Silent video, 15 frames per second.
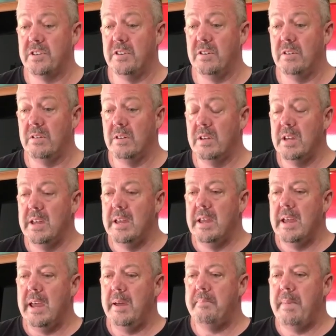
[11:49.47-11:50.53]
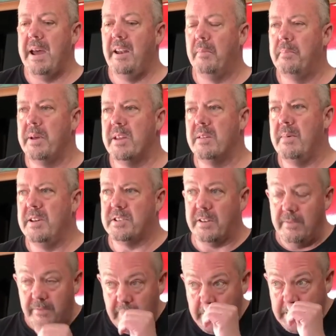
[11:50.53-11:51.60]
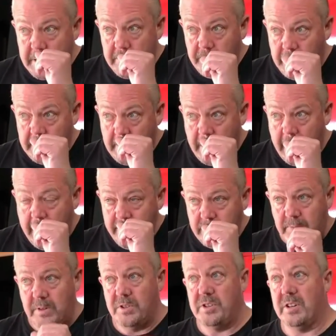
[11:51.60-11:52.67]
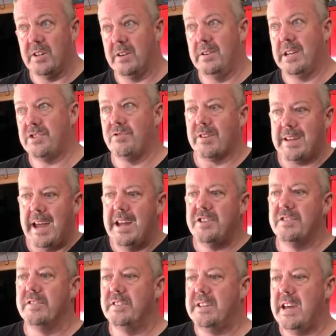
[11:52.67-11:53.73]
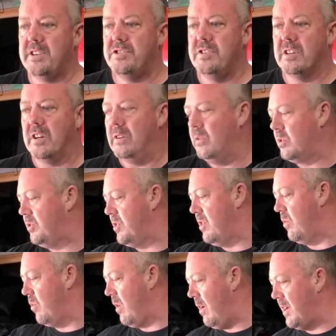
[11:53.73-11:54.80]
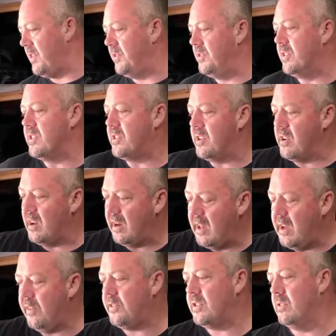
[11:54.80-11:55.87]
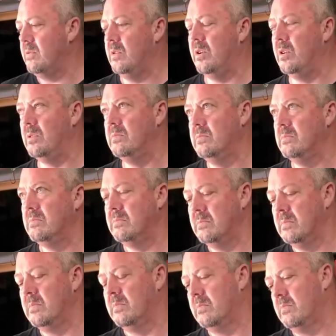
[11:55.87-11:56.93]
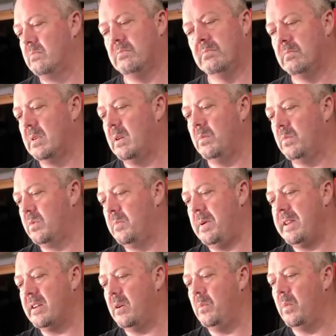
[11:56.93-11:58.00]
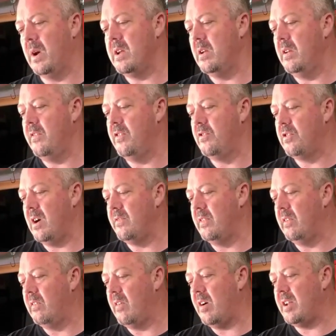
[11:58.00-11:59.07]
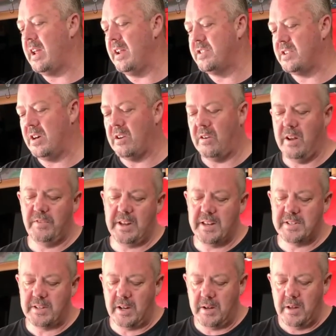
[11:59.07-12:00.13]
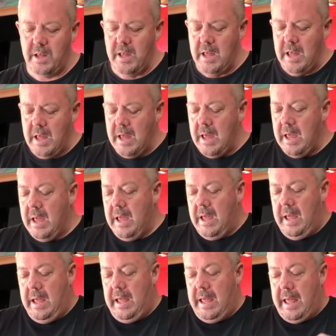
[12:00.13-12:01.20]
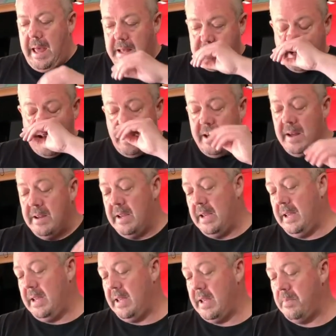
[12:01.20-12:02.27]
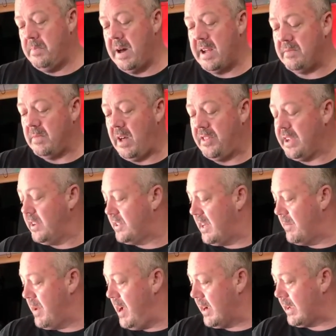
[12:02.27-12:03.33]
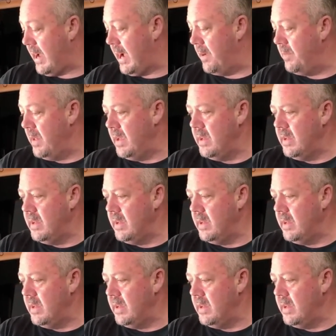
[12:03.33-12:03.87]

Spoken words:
too. It may not be the most convenient one to have because you've got an extra gauge in the dash and you've got to look to your right instead of to your left, or depending on if you're driving on the right hand side or left hand side. So, but I think it's going to be okay.